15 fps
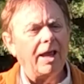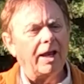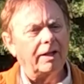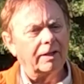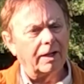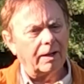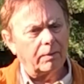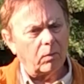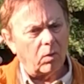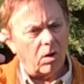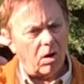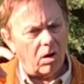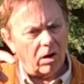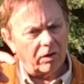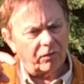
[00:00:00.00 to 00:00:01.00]
and then I'm going to
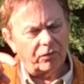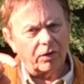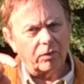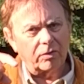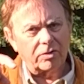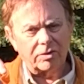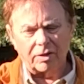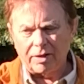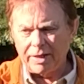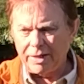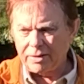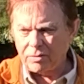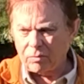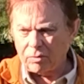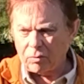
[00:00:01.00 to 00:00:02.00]
hard focus the
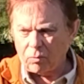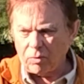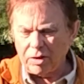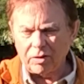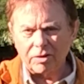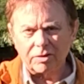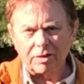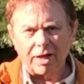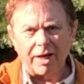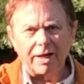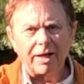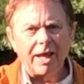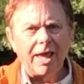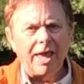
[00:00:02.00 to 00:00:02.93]
lens on the rear sight,